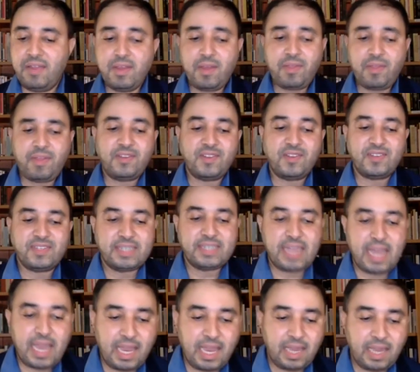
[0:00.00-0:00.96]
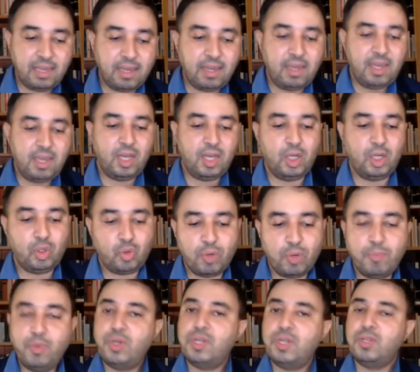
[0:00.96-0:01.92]
is a saying
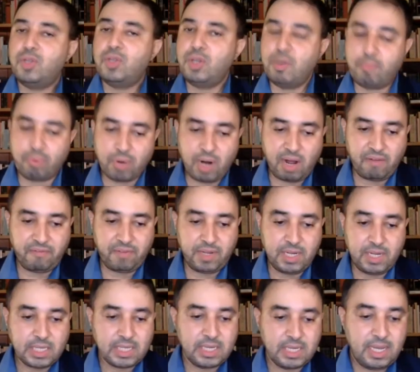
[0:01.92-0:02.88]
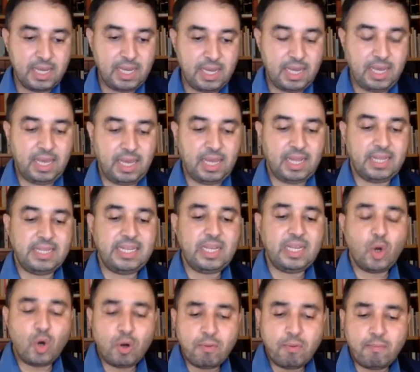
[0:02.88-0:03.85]
attributed to the Prophet, the
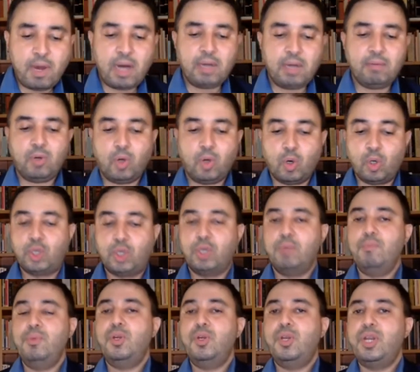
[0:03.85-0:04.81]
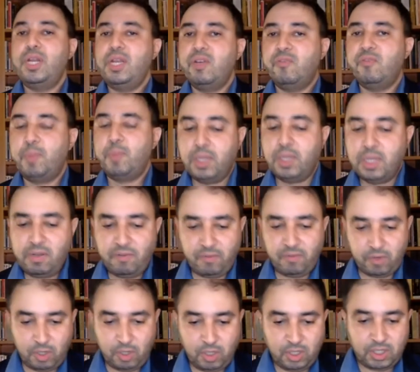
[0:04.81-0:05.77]
Ummah, or community of
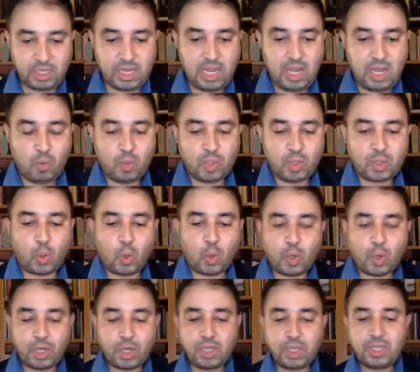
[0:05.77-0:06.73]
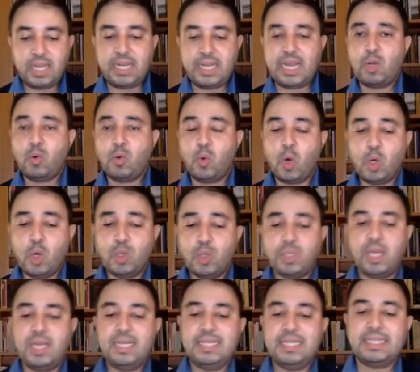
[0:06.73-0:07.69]
believers, was ordered, and I quote,
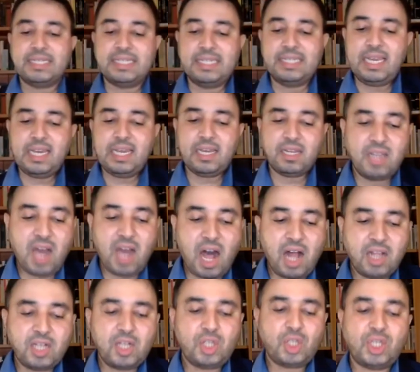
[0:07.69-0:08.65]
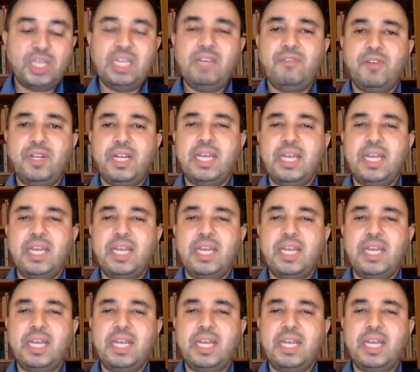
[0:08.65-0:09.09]
seek knowledge even